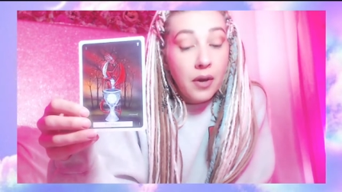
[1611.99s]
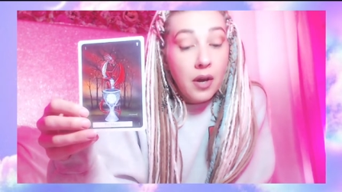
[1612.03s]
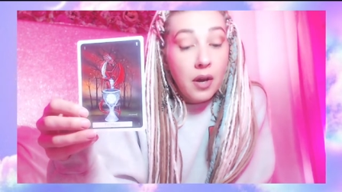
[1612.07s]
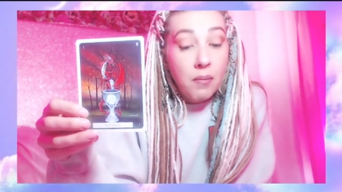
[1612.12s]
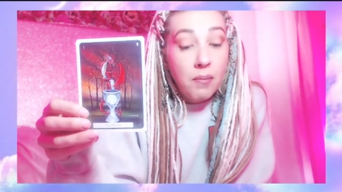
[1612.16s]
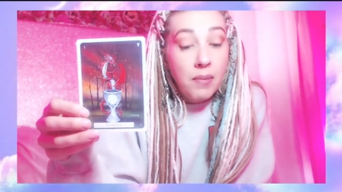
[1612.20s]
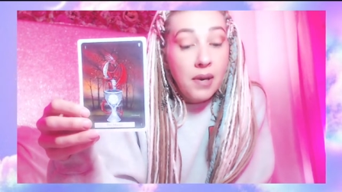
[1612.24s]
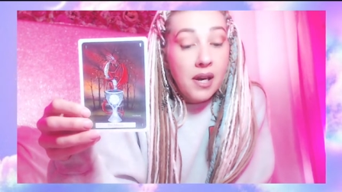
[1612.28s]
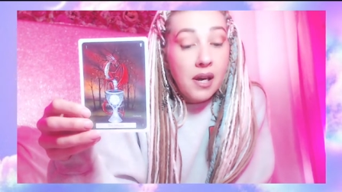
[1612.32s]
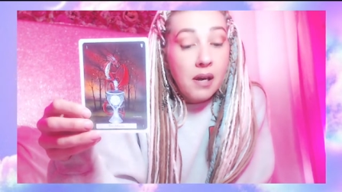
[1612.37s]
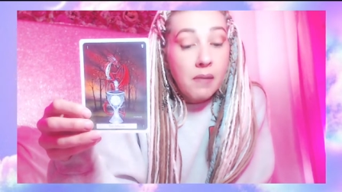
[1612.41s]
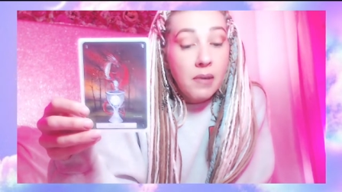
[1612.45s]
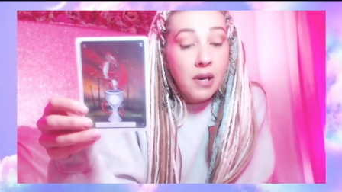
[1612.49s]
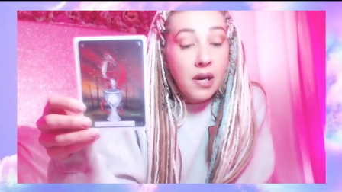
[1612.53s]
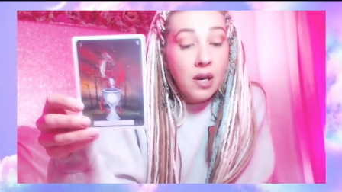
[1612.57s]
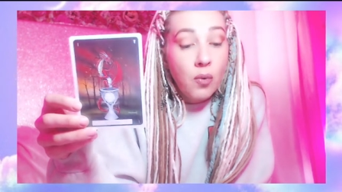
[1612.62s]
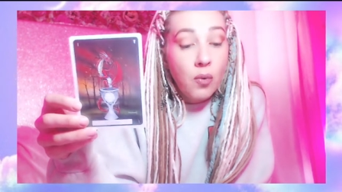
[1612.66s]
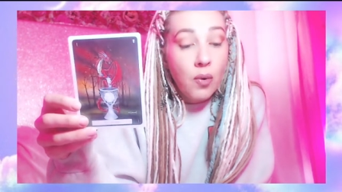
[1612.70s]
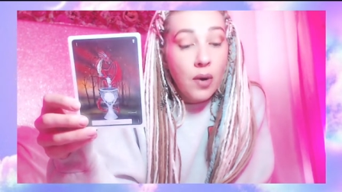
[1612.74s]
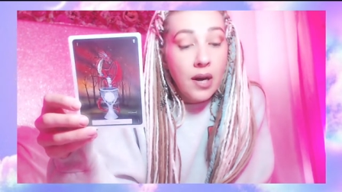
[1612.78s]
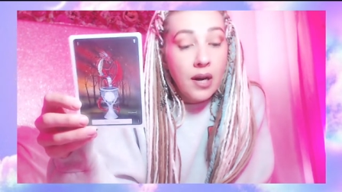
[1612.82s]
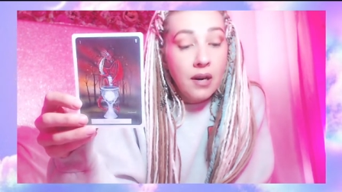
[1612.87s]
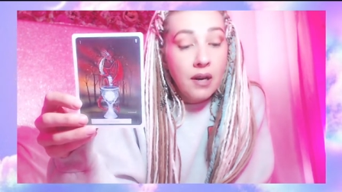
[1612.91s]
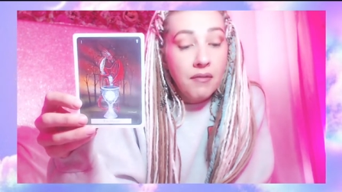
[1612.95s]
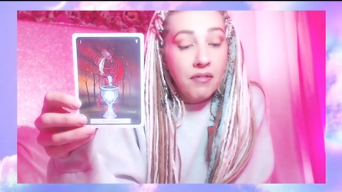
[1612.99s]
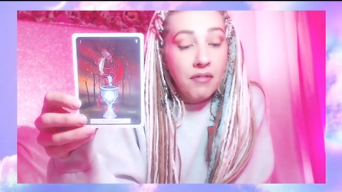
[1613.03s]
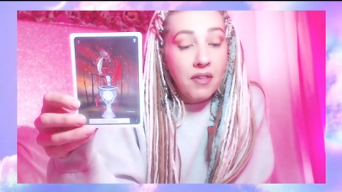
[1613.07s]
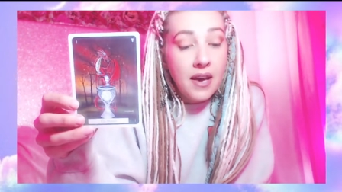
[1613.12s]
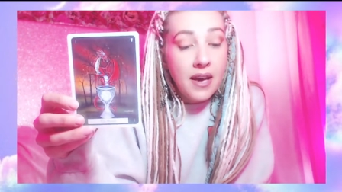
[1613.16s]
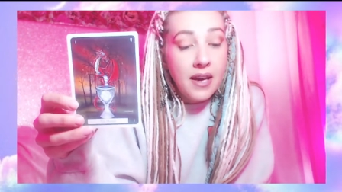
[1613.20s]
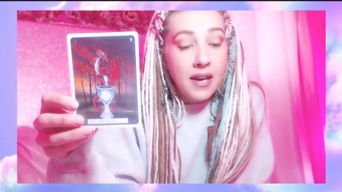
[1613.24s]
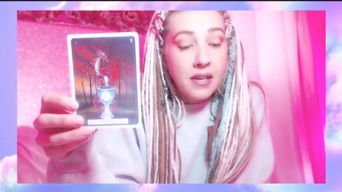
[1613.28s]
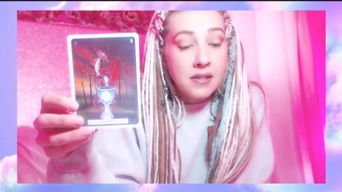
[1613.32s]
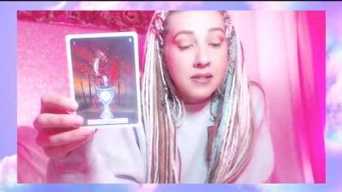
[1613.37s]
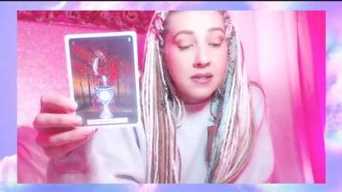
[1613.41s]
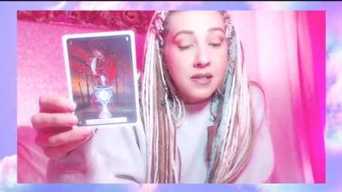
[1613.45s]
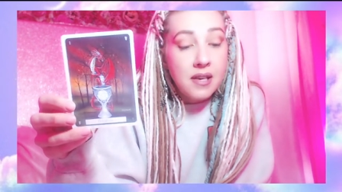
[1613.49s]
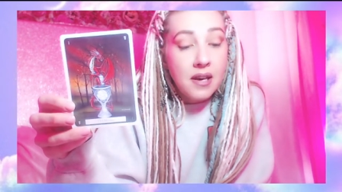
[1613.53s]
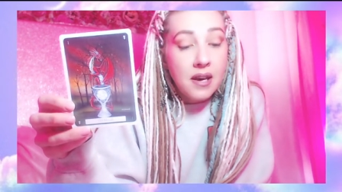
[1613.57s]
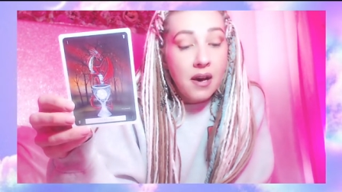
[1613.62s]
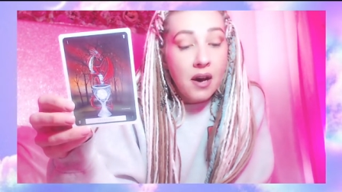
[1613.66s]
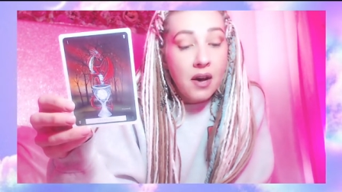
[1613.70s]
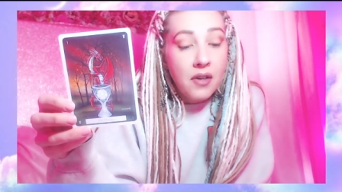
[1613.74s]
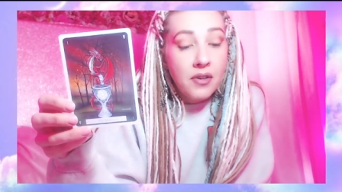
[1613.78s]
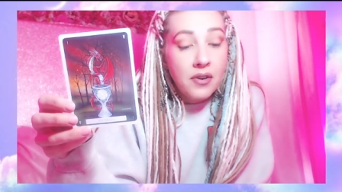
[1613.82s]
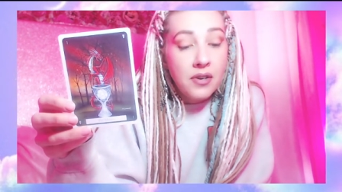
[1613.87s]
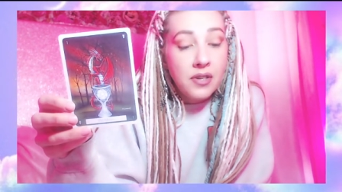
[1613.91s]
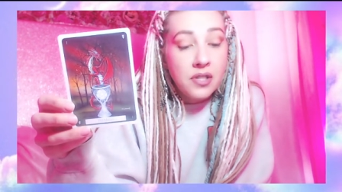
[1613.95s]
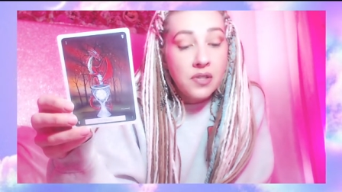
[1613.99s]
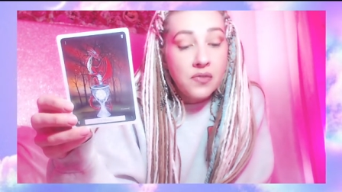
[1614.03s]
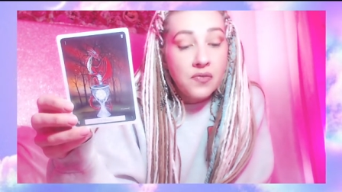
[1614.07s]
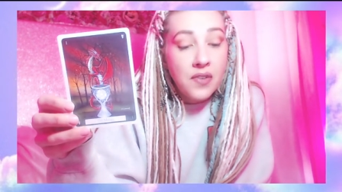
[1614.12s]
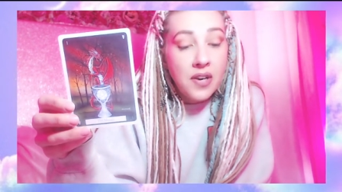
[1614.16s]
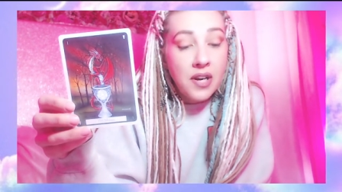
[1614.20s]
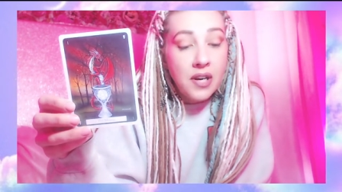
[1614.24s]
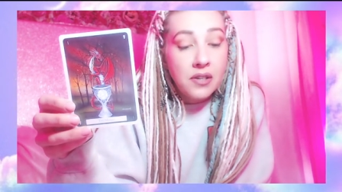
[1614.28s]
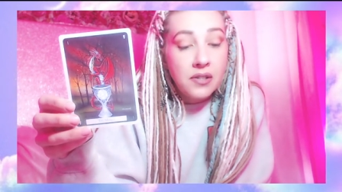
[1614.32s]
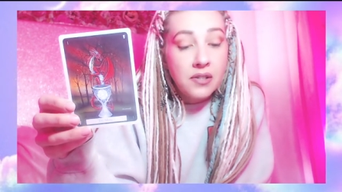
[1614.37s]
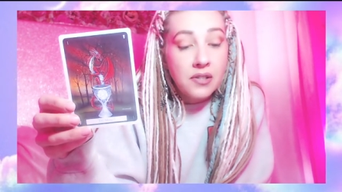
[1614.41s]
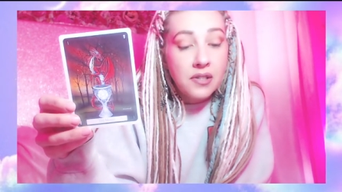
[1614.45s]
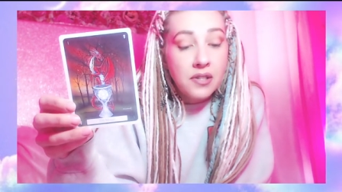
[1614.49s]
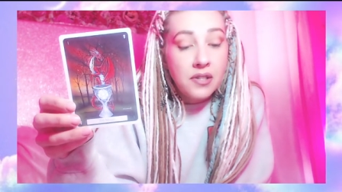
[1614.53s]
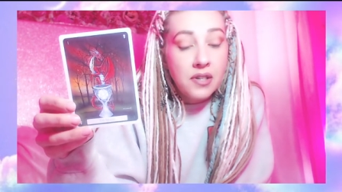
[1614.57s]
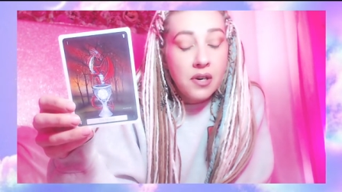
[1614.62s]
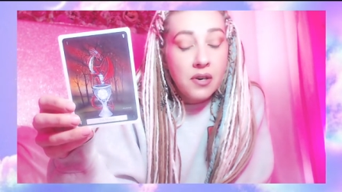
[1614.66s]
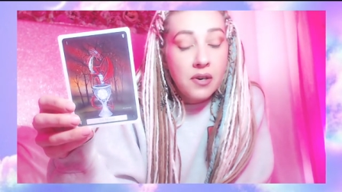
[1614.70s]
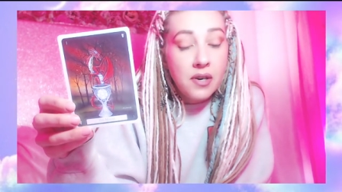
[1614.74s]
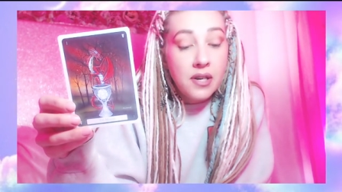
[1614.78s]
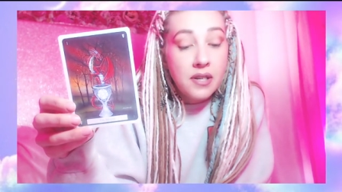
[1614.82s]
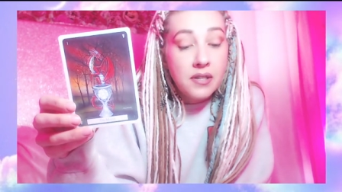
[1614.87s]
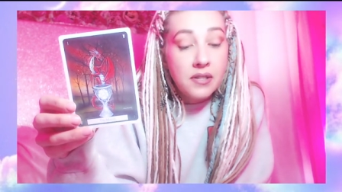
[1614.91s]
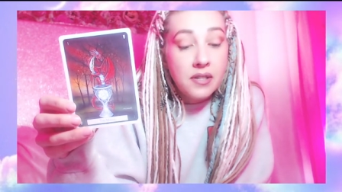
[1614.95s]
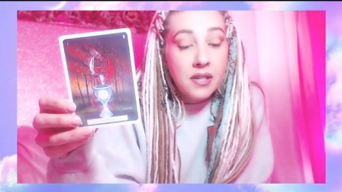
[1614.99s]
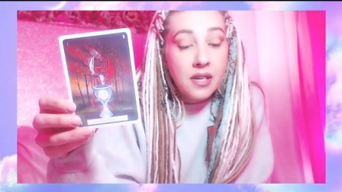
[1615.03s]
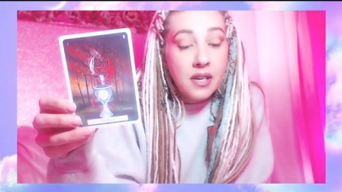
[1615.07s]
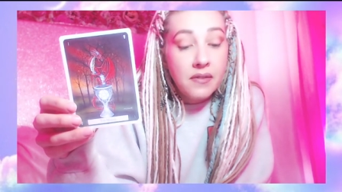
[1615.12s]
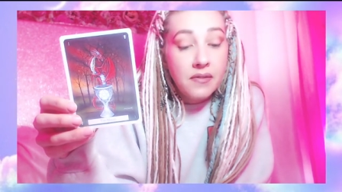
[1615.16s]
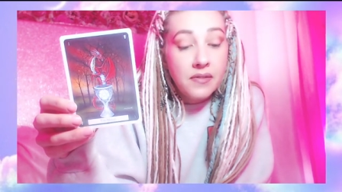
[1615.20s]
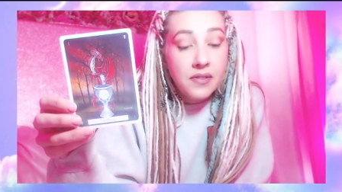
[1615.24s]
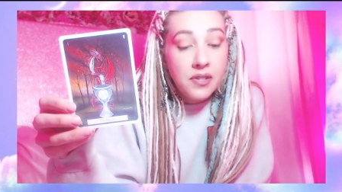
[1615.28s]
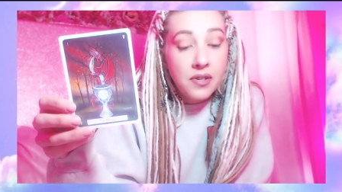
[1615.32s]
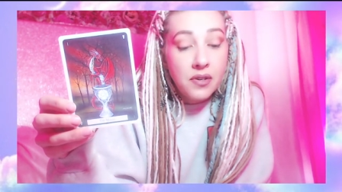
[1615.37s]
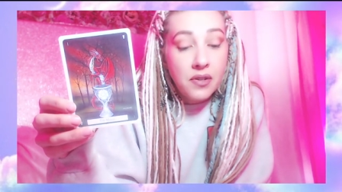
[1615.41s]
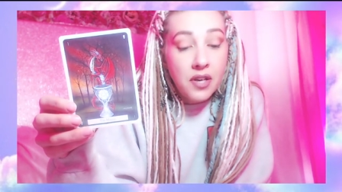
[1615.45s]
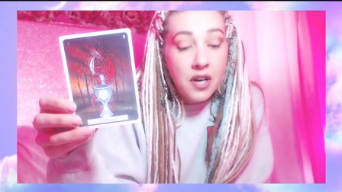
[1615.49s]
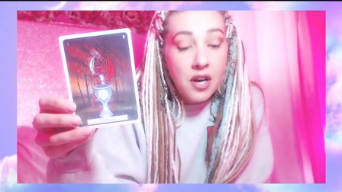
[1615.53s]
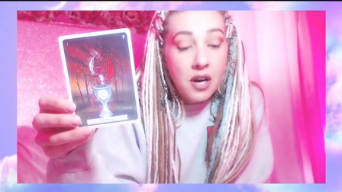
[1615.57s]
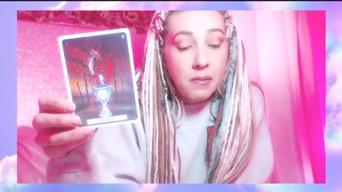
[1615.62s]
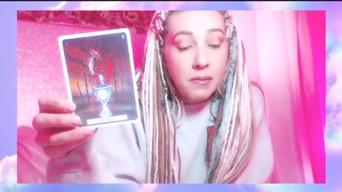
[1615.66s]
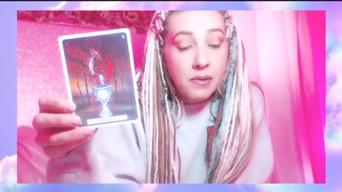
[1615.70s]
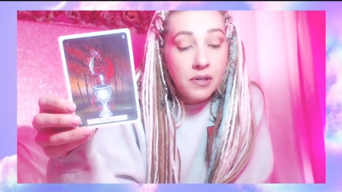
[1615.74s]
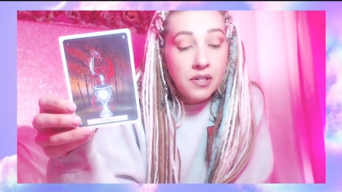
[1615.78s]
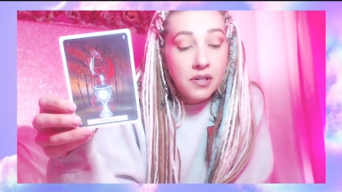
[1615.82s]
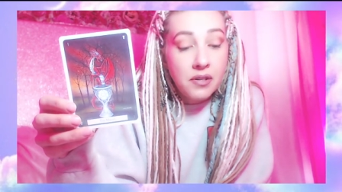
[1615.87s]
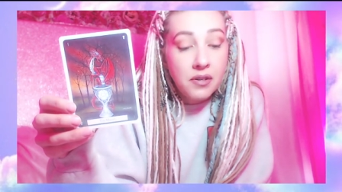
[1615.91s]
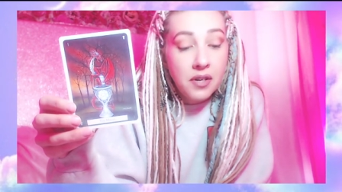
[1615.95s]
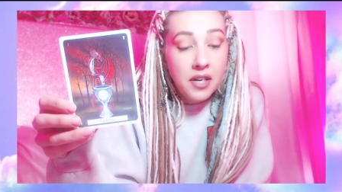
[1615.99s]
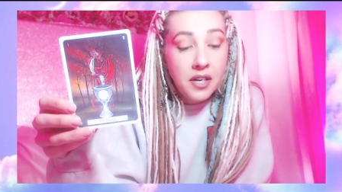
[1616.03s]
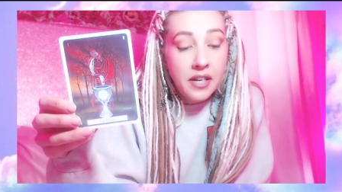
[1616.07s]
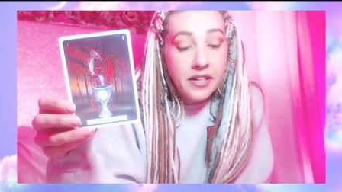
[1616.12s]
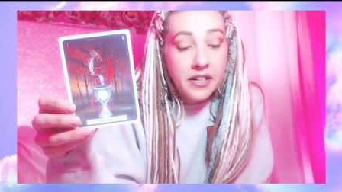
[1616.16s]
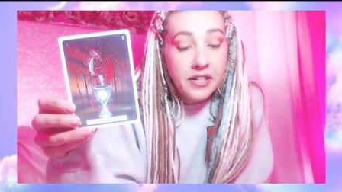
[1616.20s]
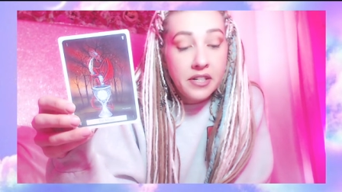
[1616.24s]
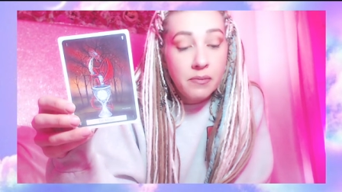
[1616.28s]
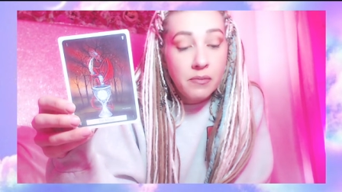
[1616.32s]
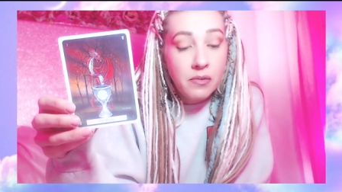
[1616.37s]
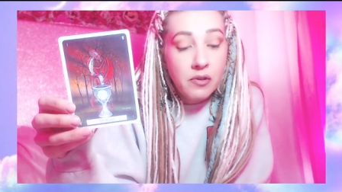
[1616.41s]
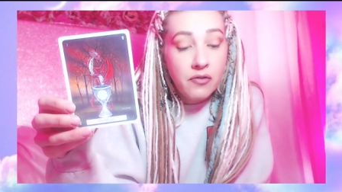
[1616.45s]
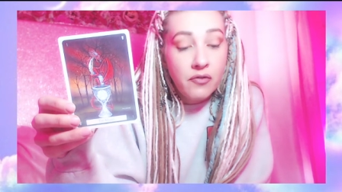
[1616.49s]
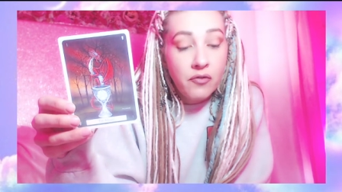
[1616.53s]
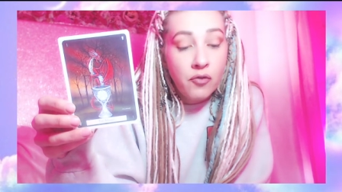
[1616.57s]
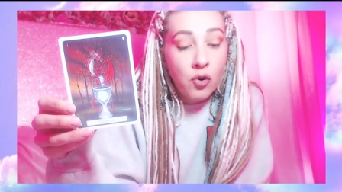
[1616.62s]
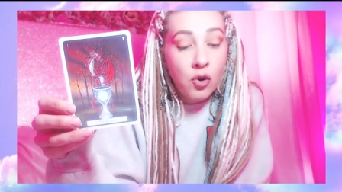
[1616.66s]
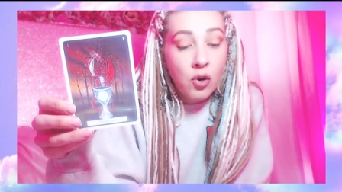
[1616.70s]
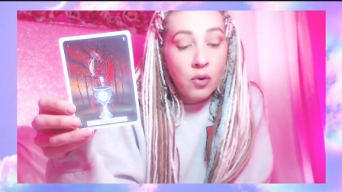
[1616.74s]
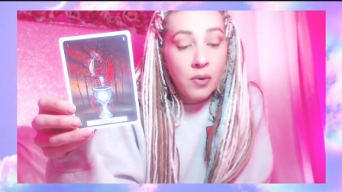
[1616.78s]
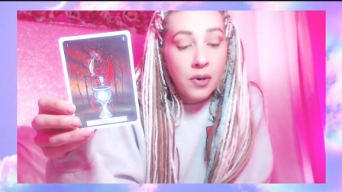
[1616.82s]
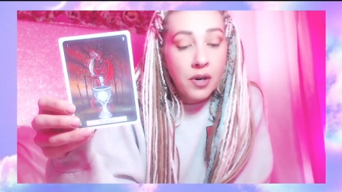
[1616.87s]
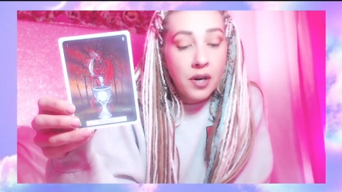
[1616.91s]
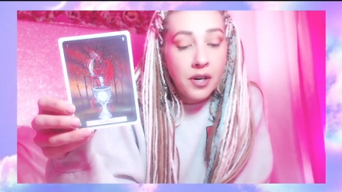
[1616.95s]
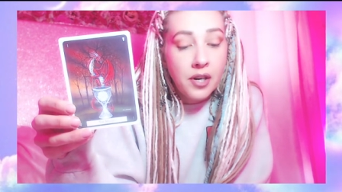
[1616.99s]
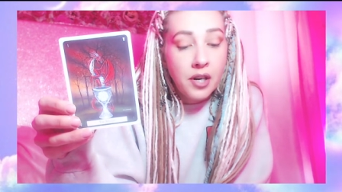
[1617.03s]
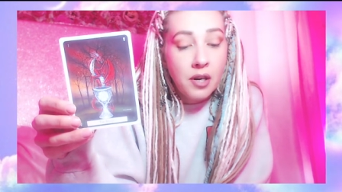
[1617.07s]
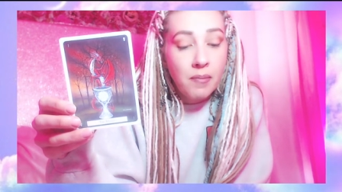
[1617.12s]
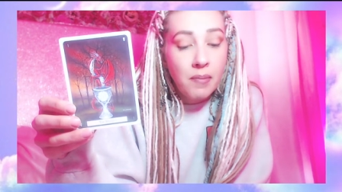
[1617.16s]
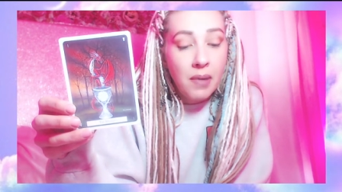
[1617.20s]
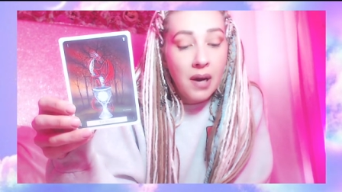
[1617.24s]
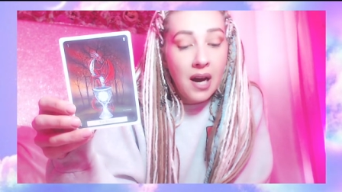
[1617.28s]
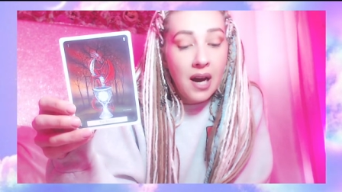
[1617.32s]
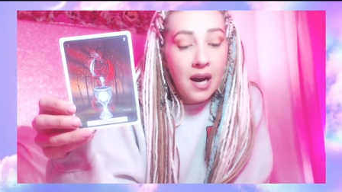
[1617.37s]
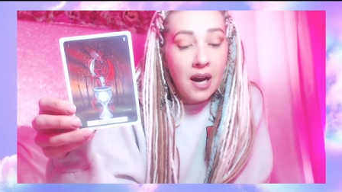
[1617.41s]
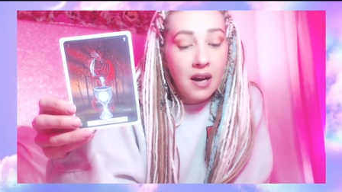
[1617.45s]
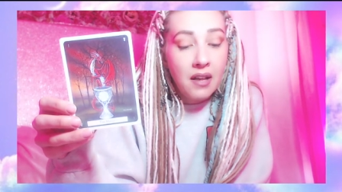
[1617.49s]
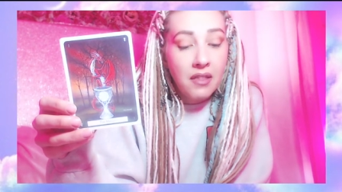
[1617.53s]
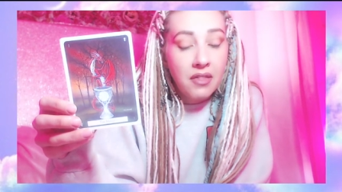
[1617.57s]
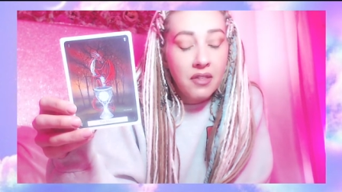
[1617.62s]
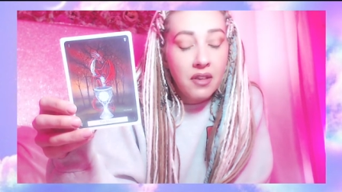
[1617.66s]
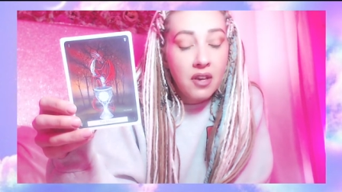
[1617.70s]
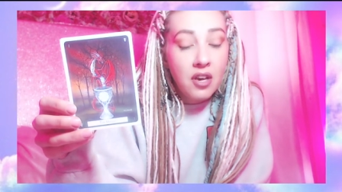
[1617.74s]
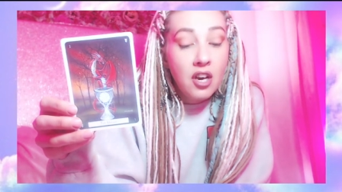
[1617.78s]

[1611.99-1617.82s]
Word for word: Becoming aware of things that others fail to notice gives you the opportunity to move forward on your path